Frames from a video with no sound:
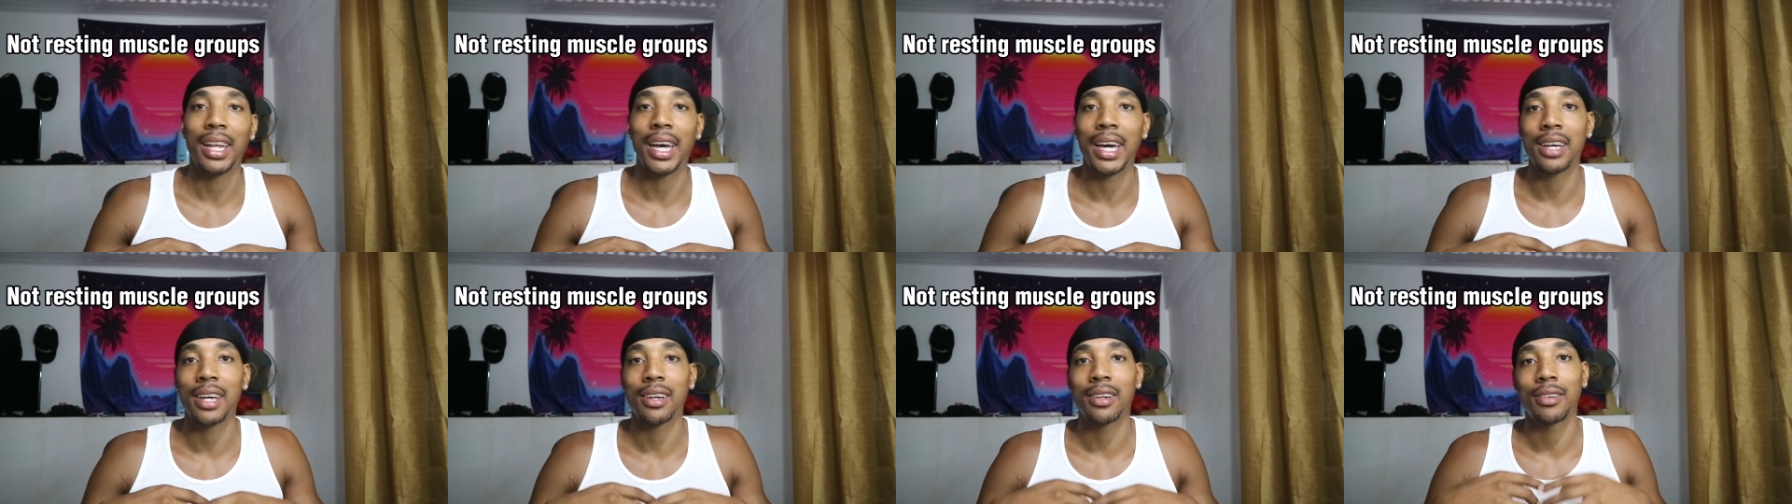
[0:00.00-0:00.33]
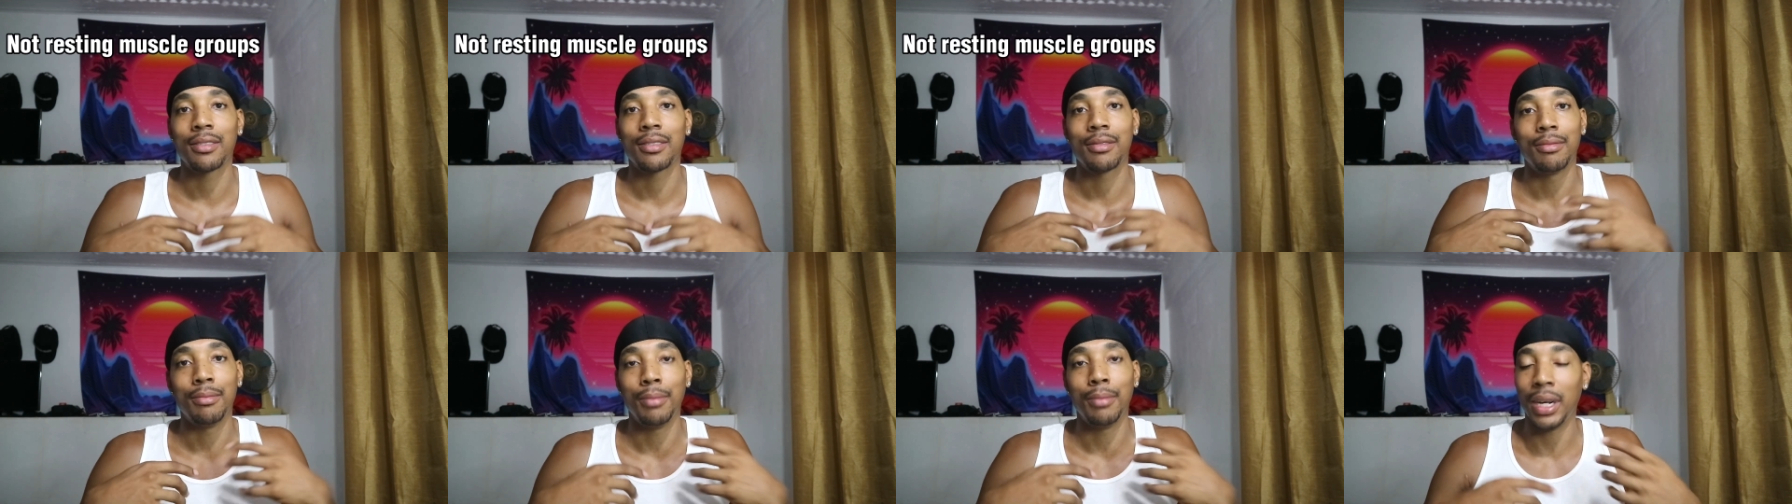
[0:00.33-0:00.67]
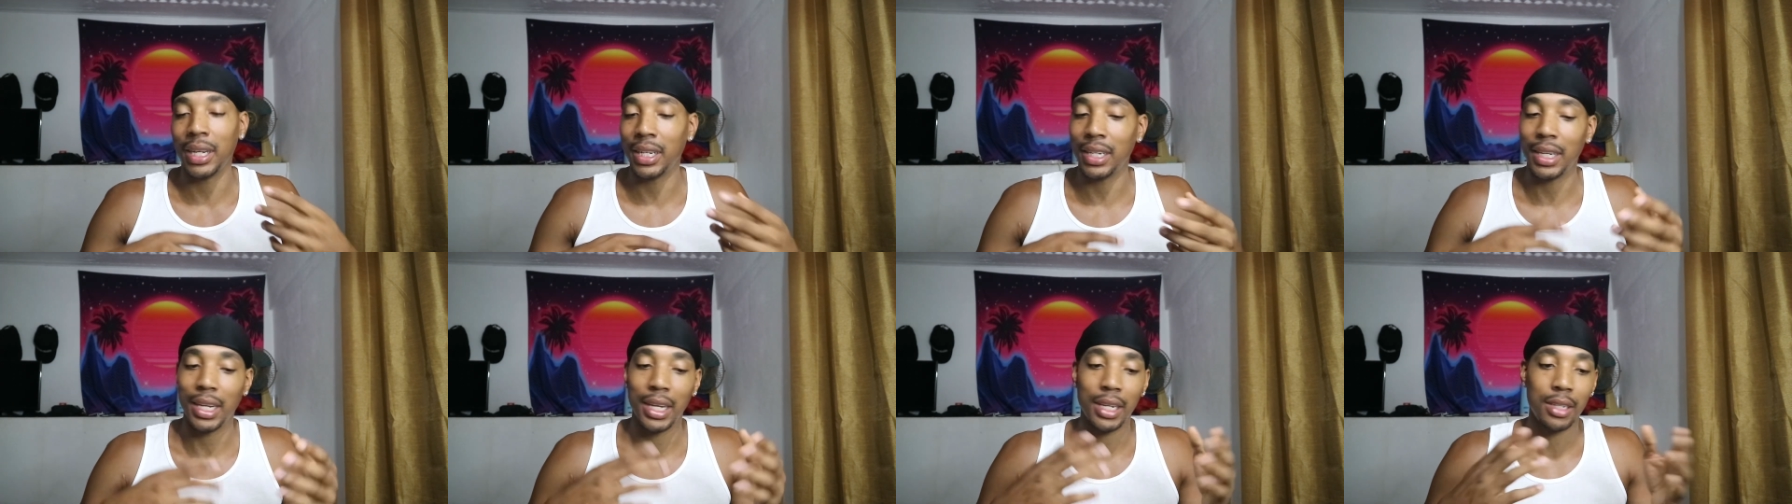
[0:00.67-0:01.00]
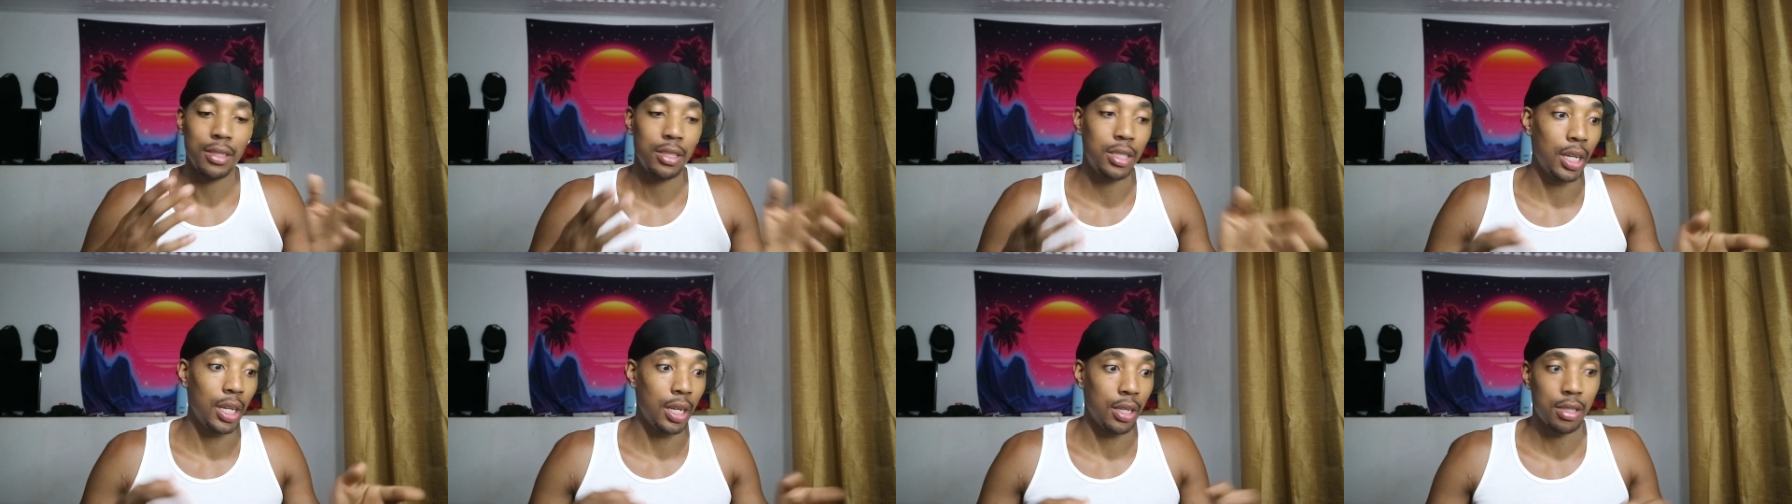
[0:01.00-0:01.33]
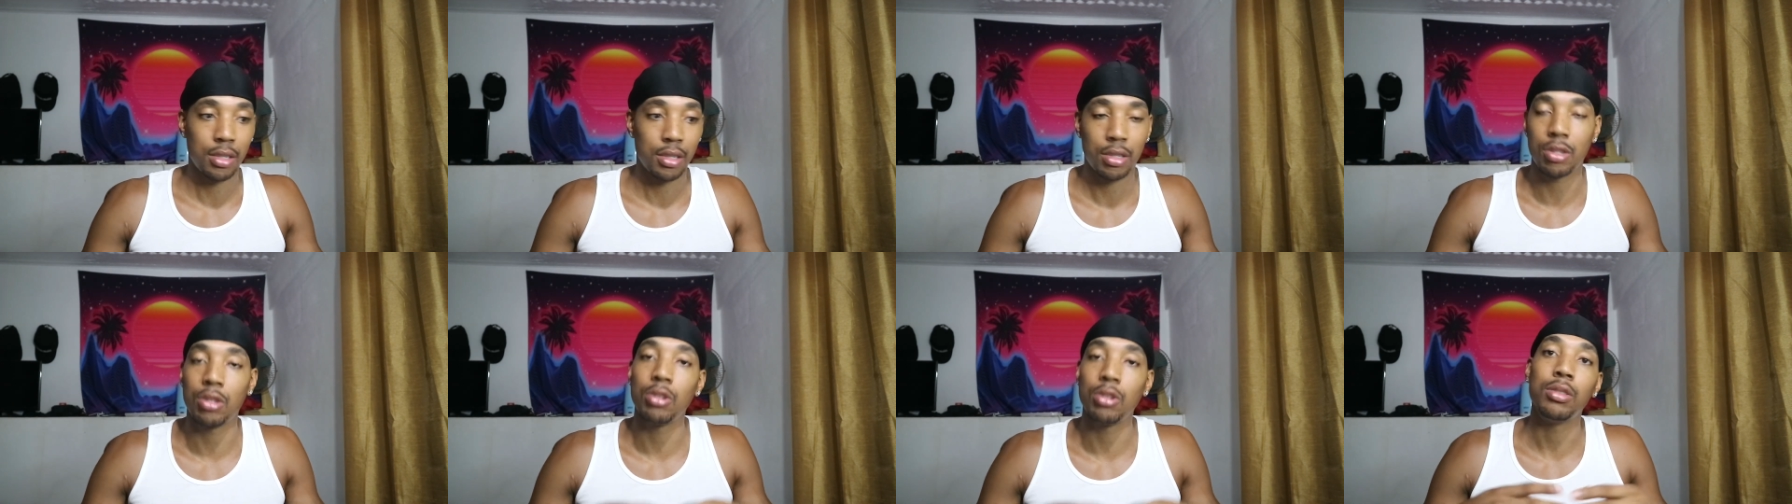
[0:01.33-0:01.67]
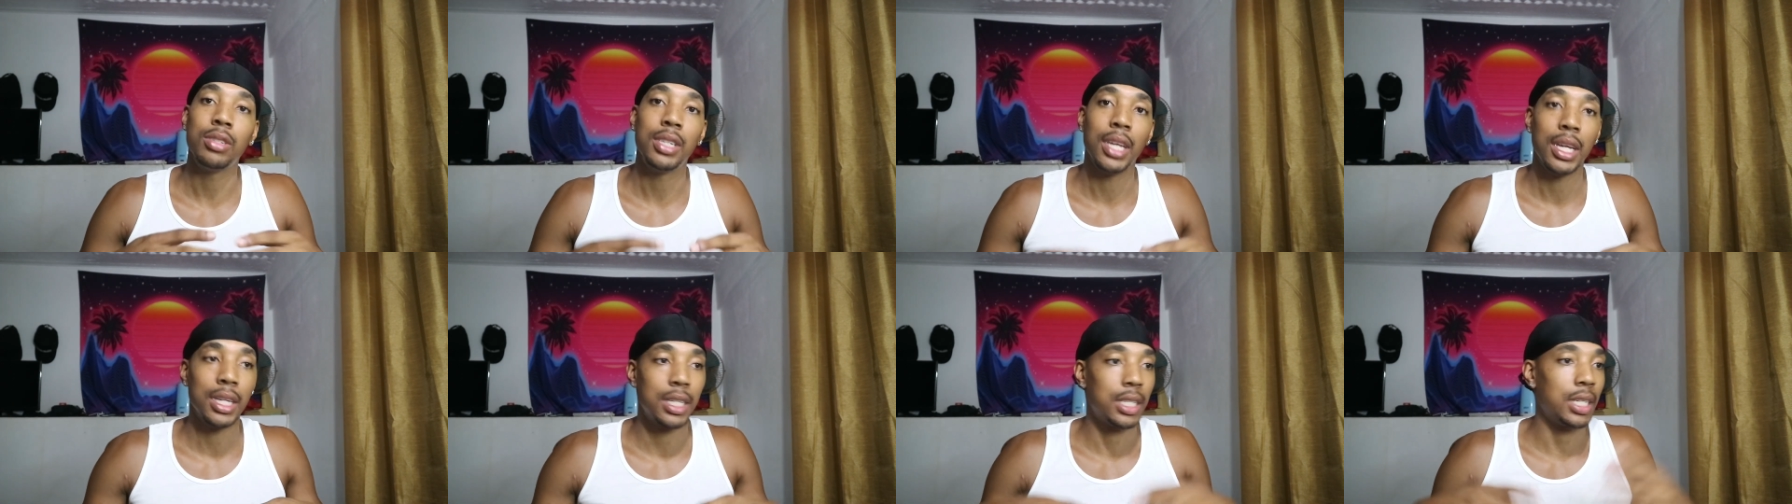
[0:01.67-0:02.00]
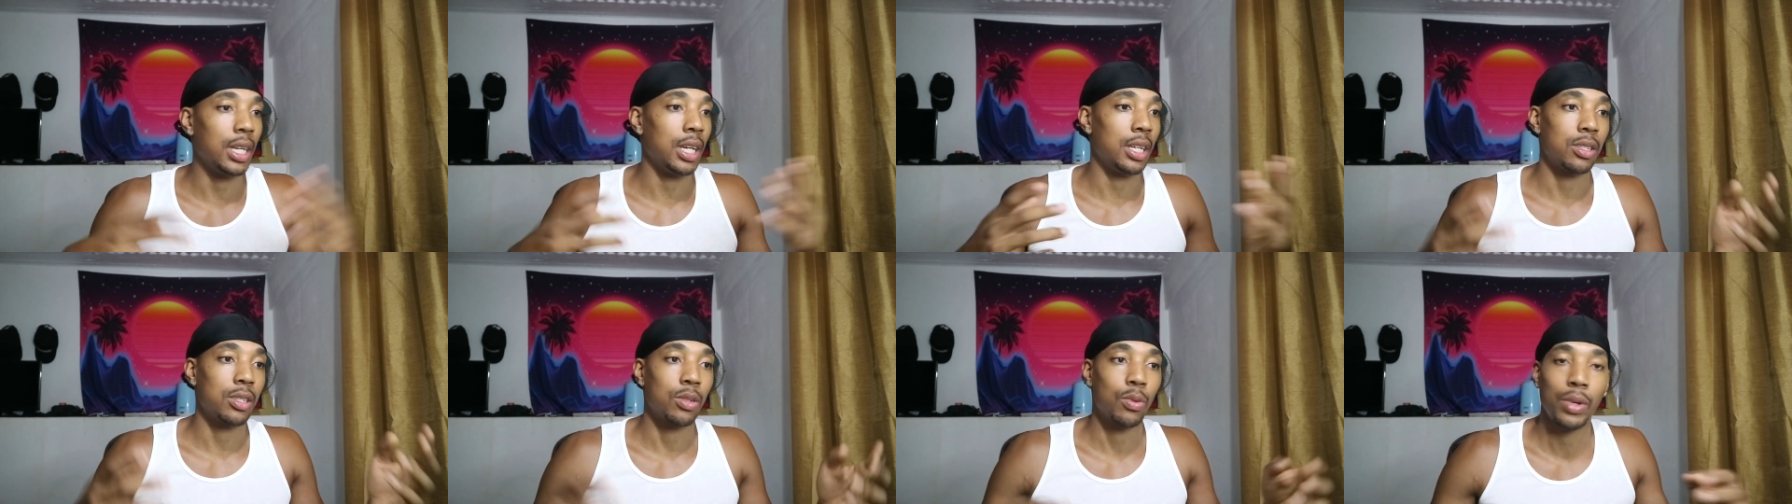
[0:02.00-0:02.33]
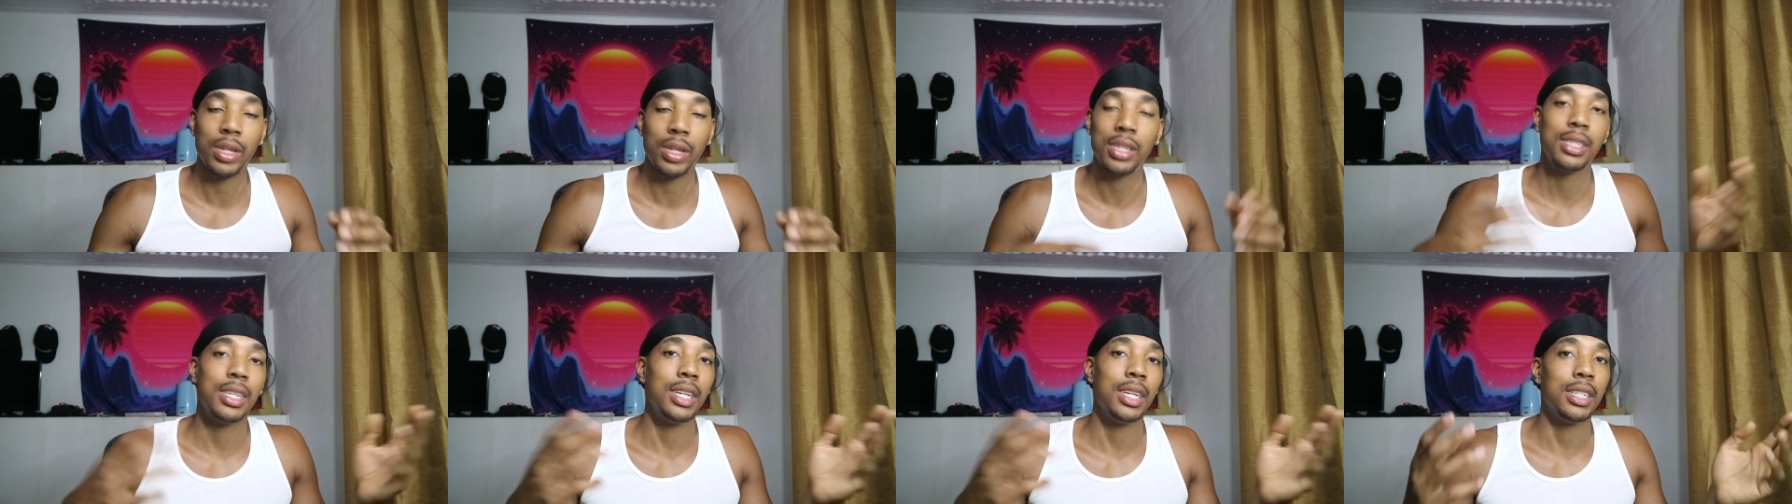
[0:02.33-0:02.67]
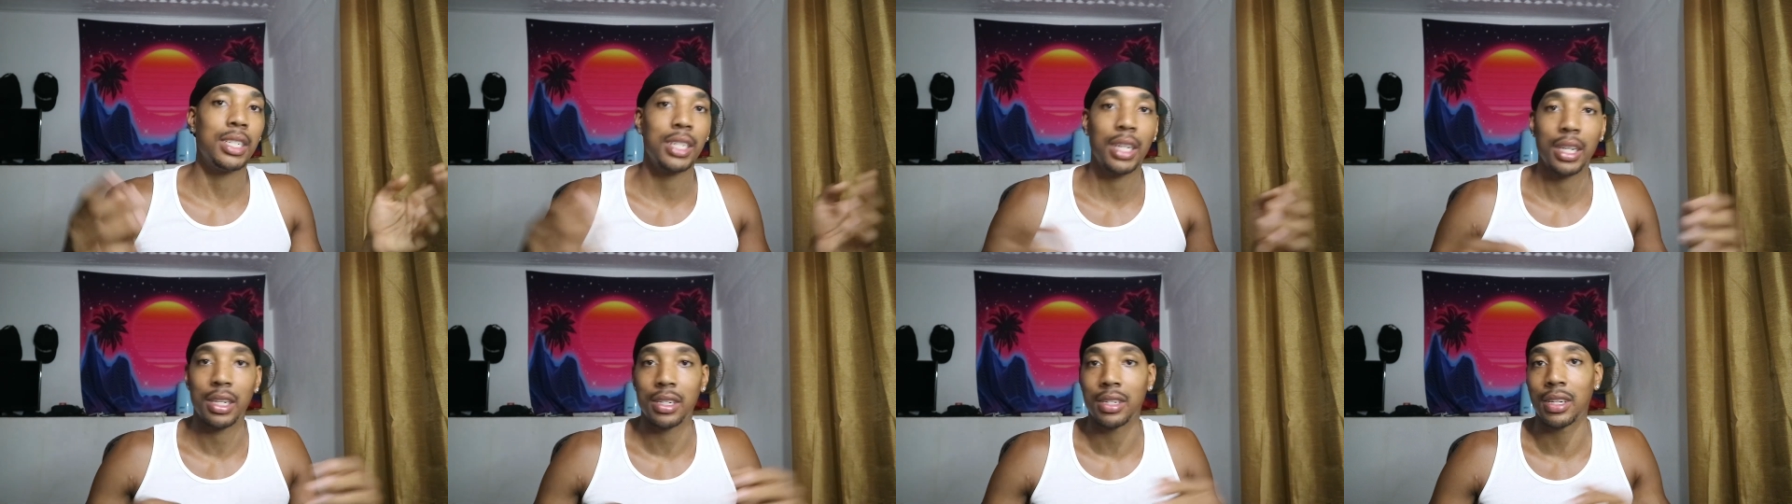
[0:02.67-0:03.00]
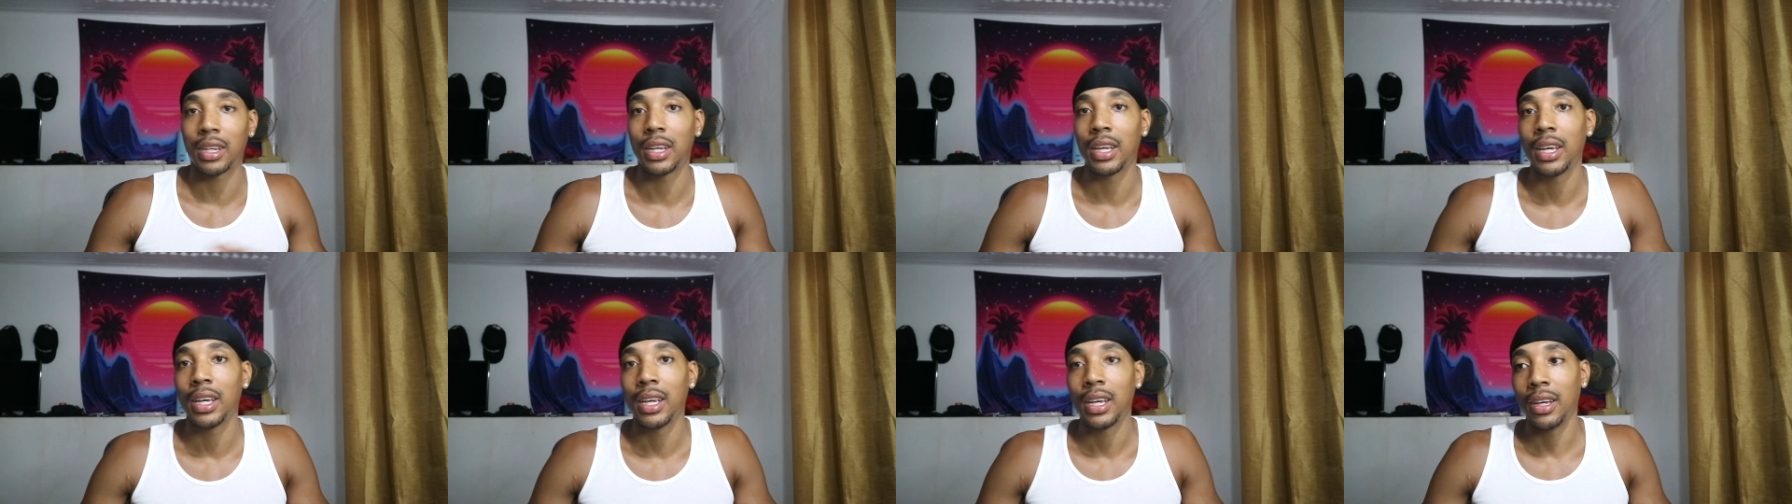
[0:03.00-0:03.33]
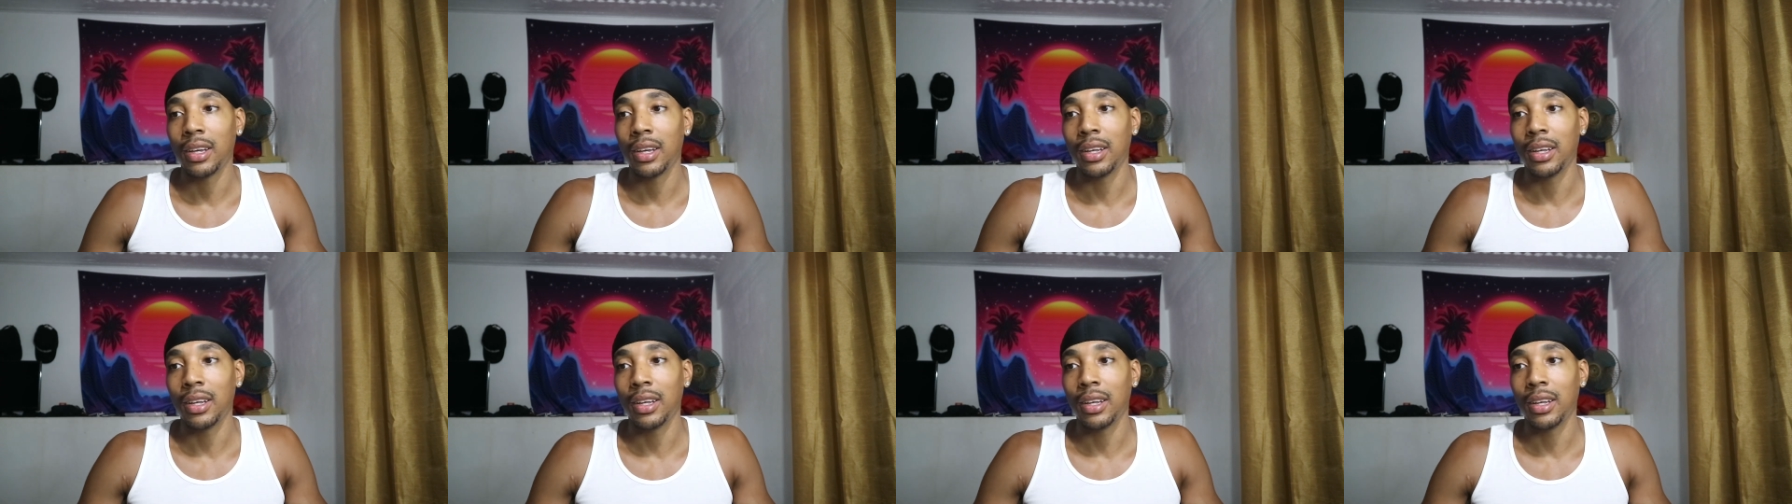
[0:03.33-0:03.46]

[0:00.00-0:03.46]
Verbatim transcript: like Monday chest, Tuesday chest, Wednesday chest,